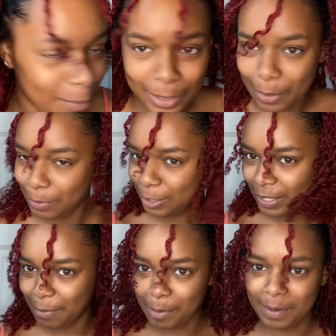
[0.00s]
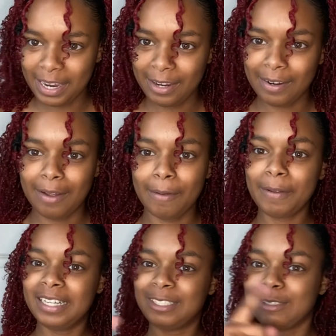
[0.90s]
know what you think about my hair. I'll
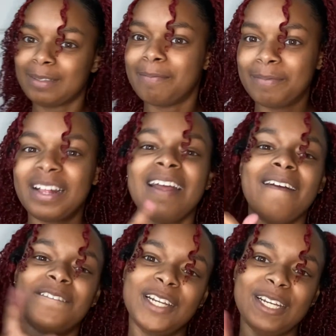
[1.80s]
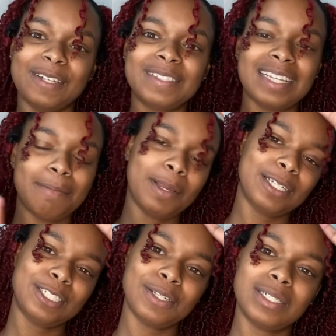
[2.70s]
insert some videos and
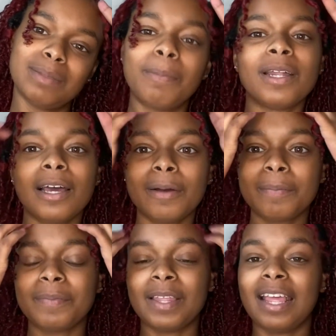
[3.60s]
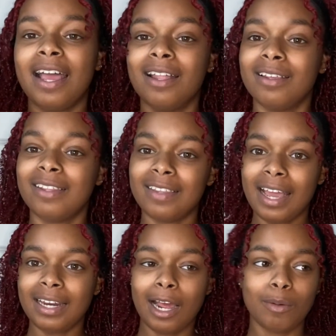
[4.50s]
pictures, but other than
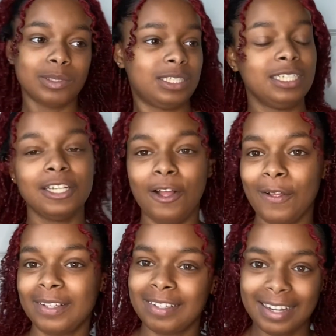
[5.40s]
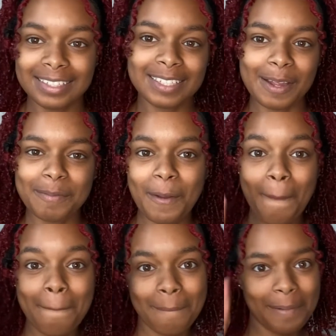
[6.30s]
that, I will see y'all next time.
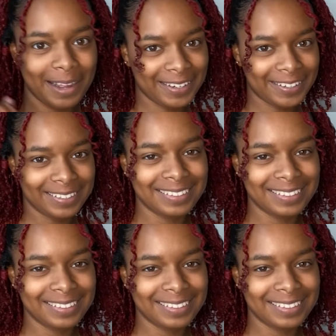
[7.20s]
Bye, y'all.